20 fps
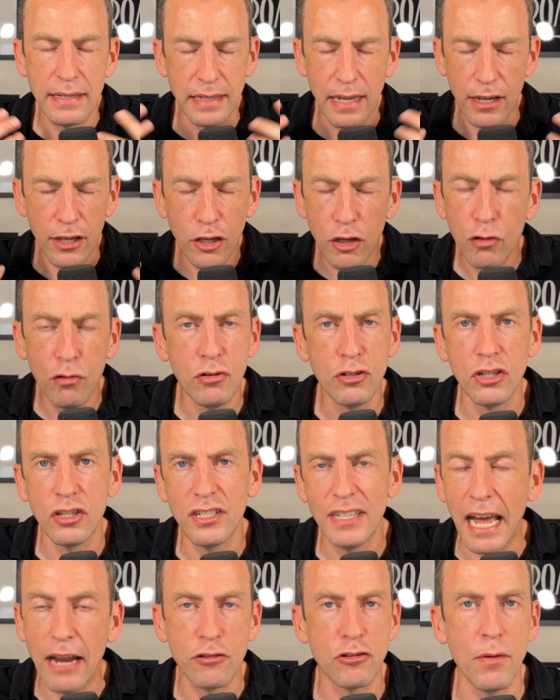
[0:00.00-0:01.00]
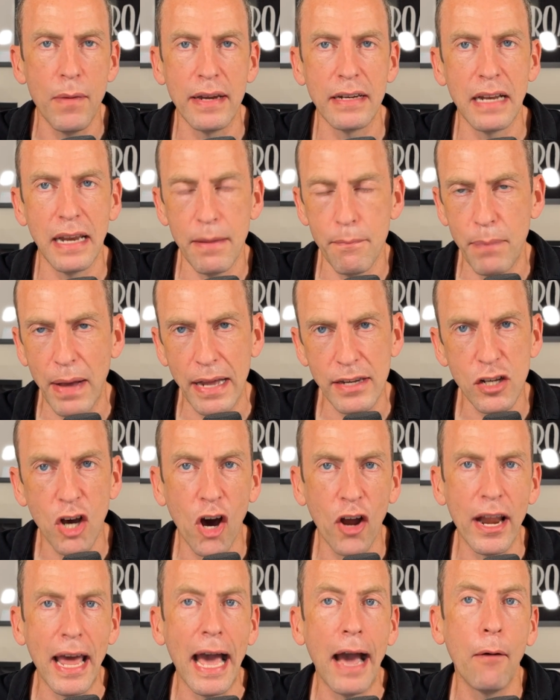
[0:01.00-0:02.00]
a huge detrimental impact
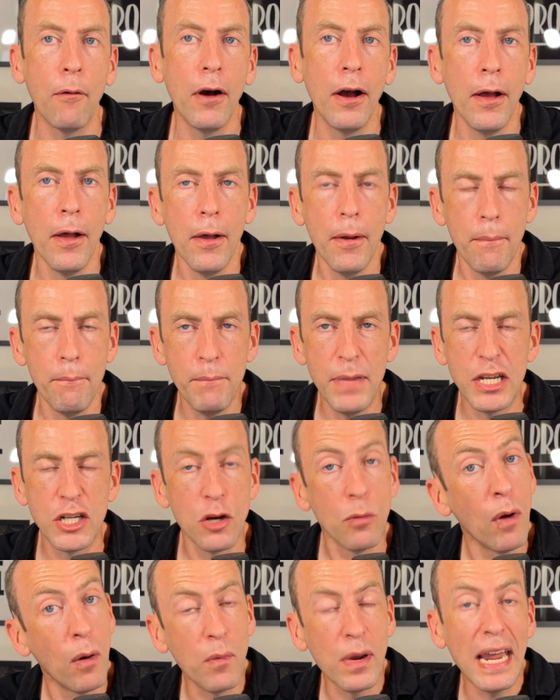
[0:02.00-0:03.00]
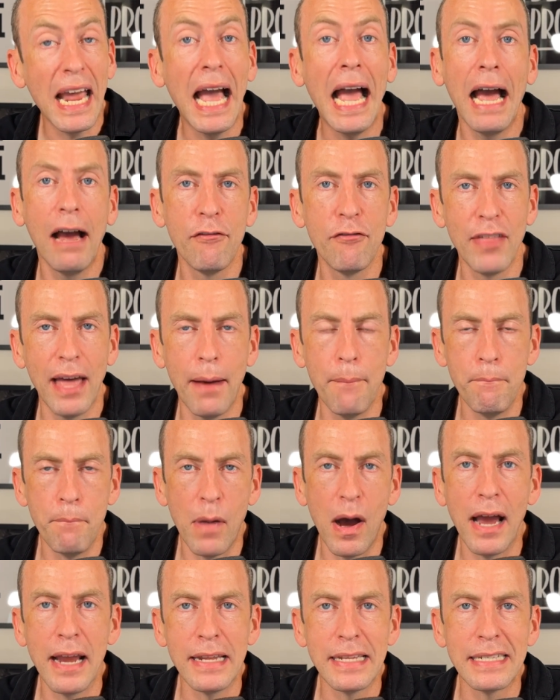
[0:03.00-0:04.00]
on our mission when we have that
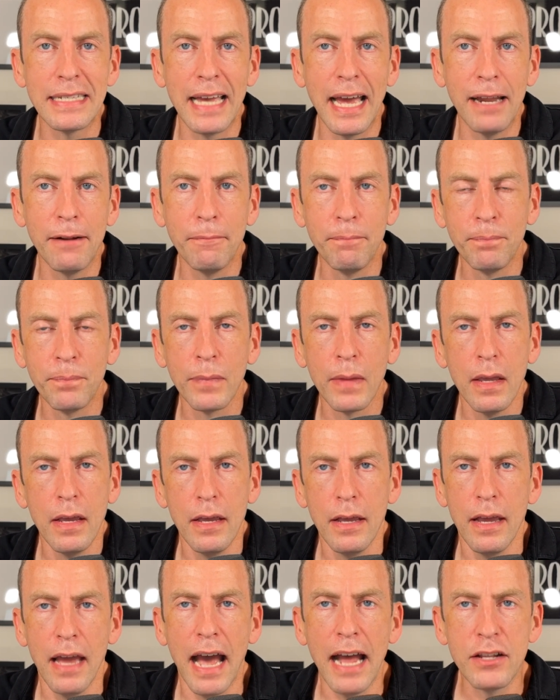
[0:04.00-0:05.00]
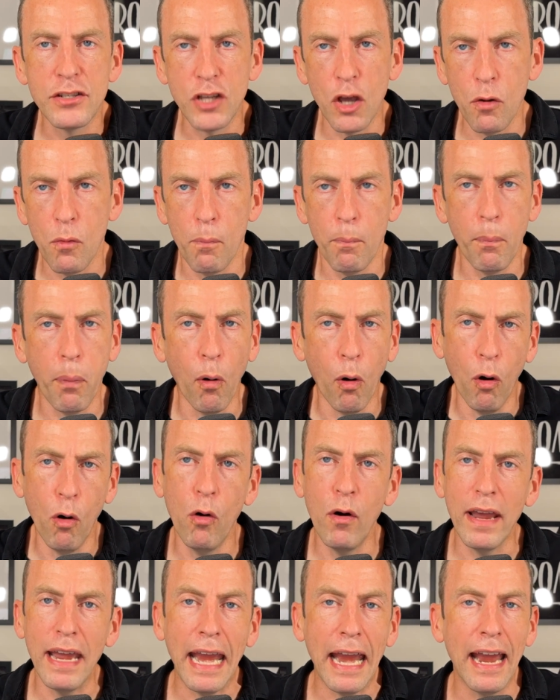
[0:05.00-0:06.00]
mindset. And so Paul
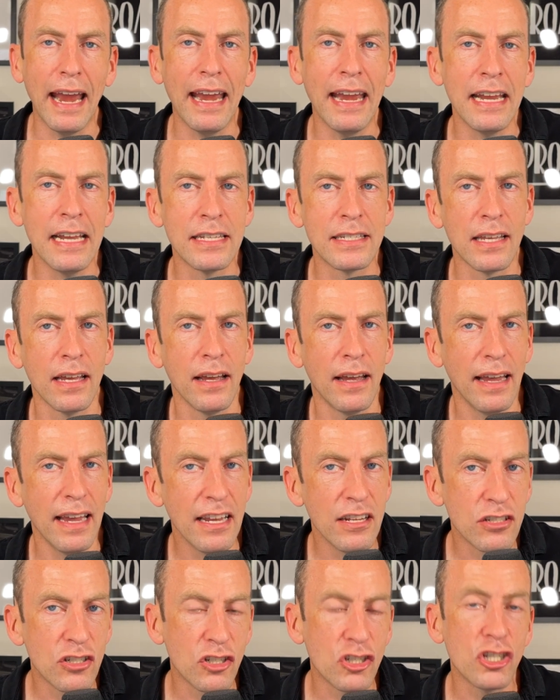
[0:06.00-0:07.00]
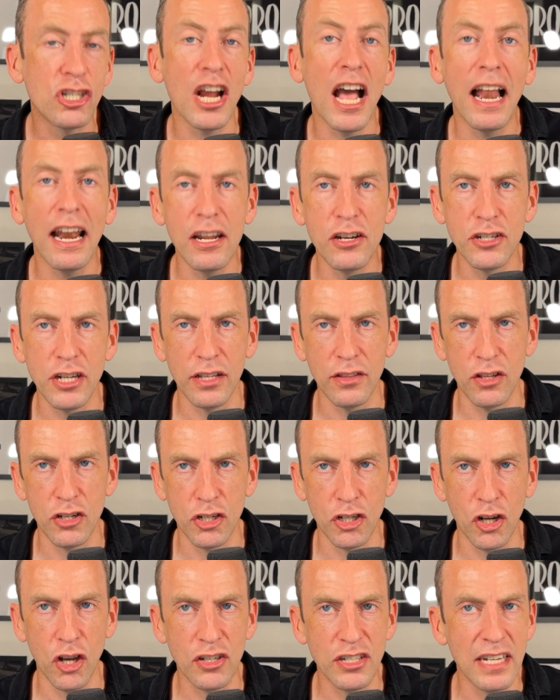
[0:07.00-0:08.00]
here is is challenging the
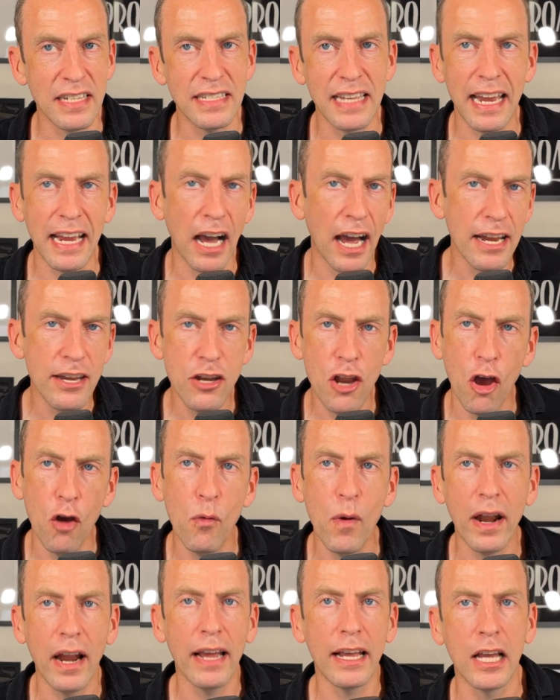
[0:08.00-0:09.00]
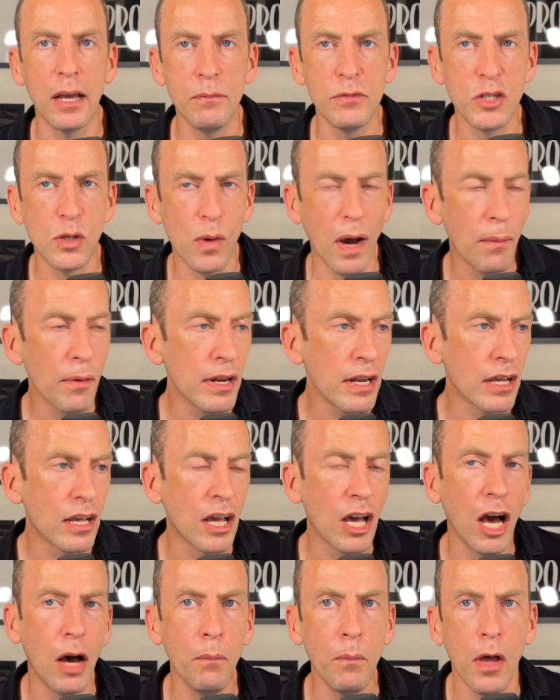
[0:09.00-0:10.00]
church. He's saying, "I know when I come to you, I'm going to
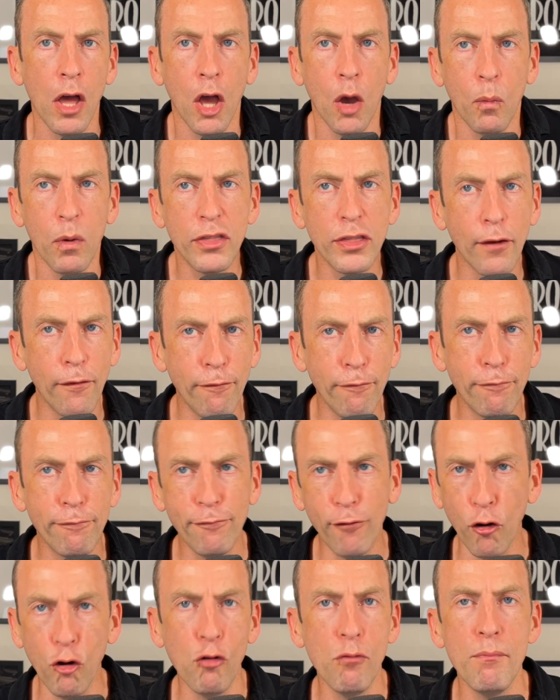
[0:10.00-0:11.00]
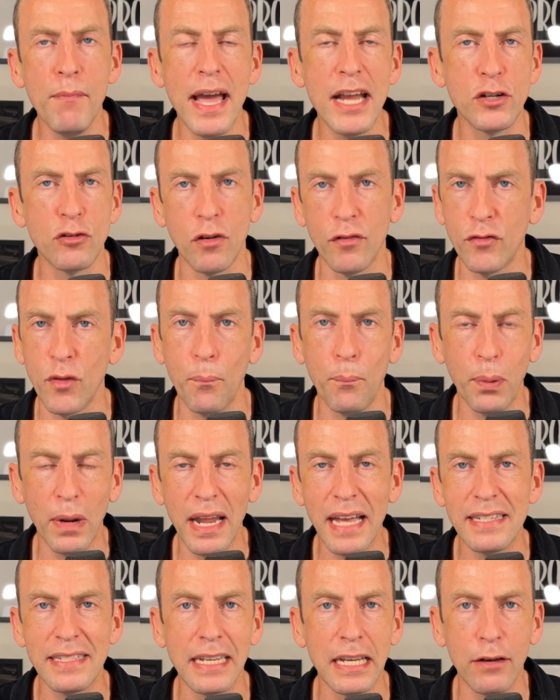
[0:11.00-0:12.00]
come with the full measure of the
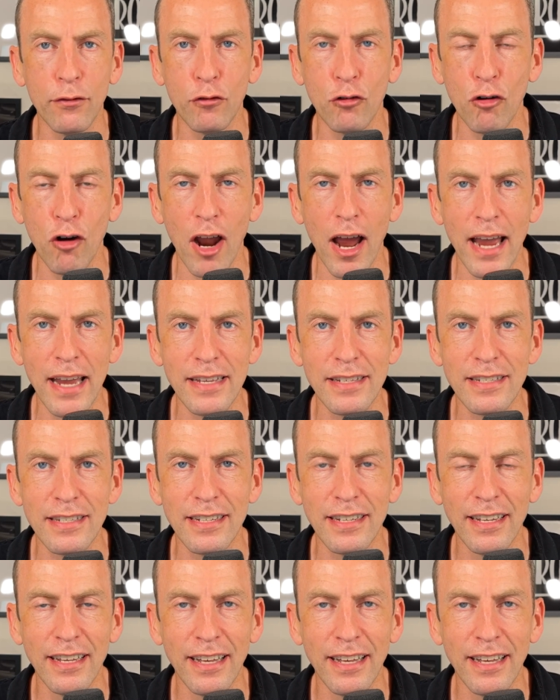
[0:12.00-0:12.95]
blessing of Christ."